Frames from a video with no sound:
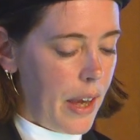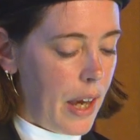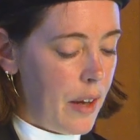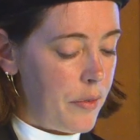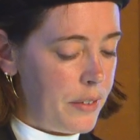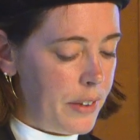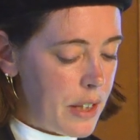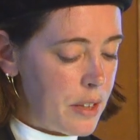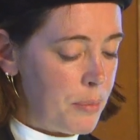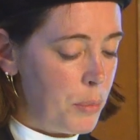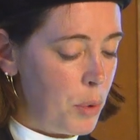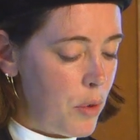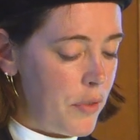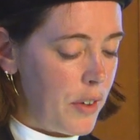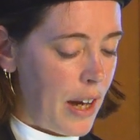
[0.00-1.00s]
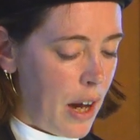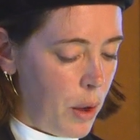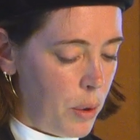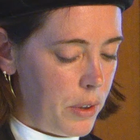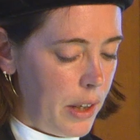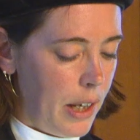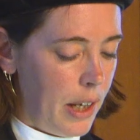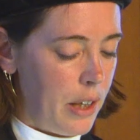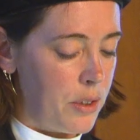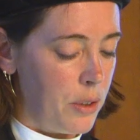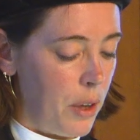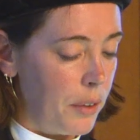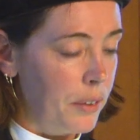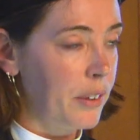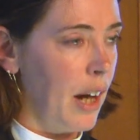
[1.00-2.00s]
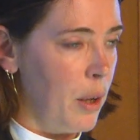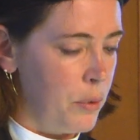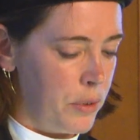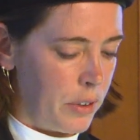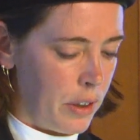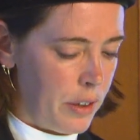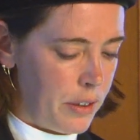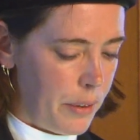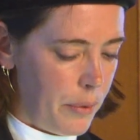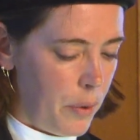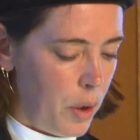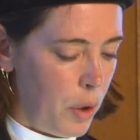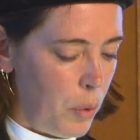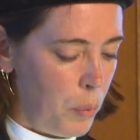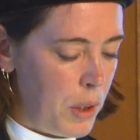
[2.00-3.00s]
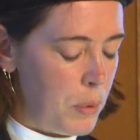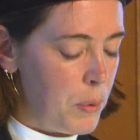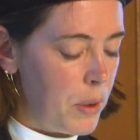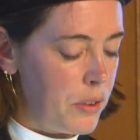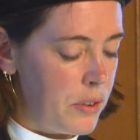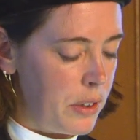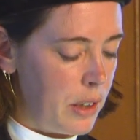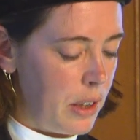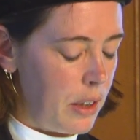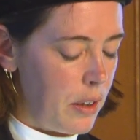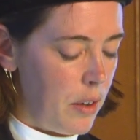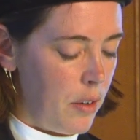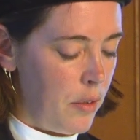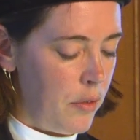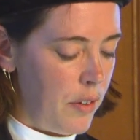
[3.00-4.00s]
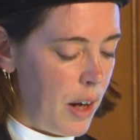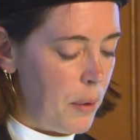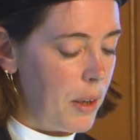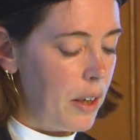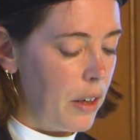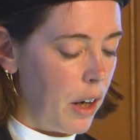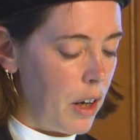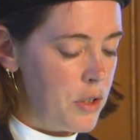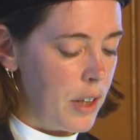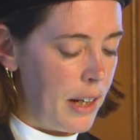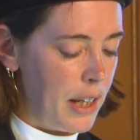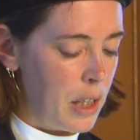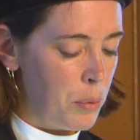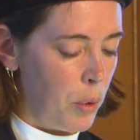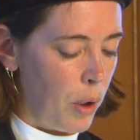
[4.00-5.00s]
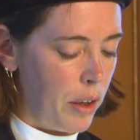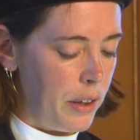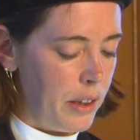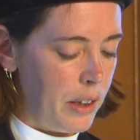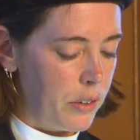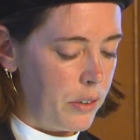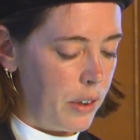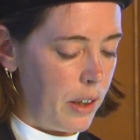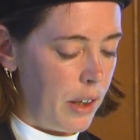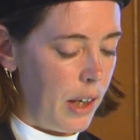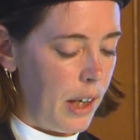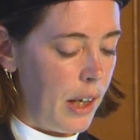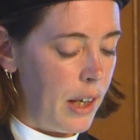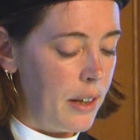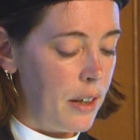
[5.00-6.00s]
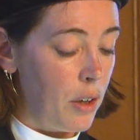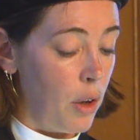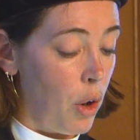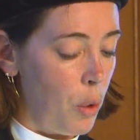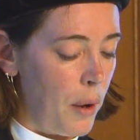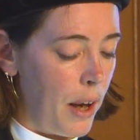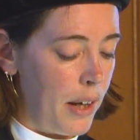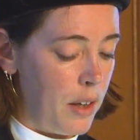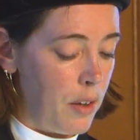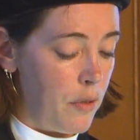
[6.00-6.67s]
If this moving out is not countered, we will see very large inequalities in an already